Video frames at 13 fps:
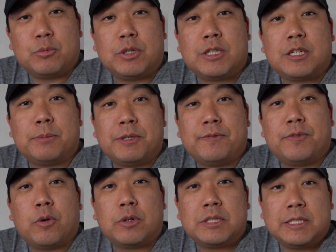we're going to be
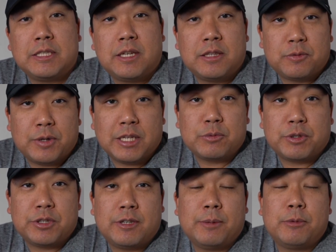focusing on the range where
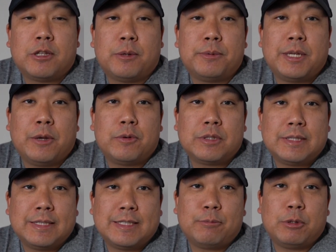your hemoglobin
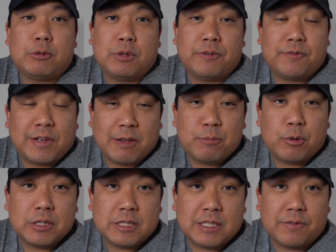A1C is between
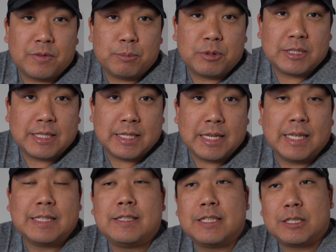5.7%
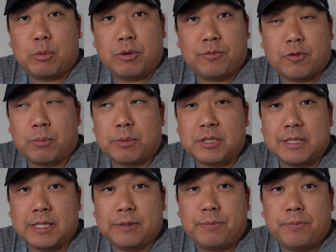and
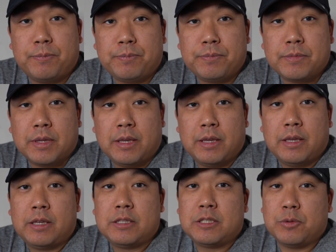6.4%.
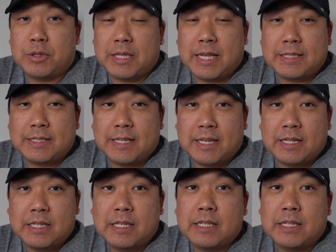So with that said,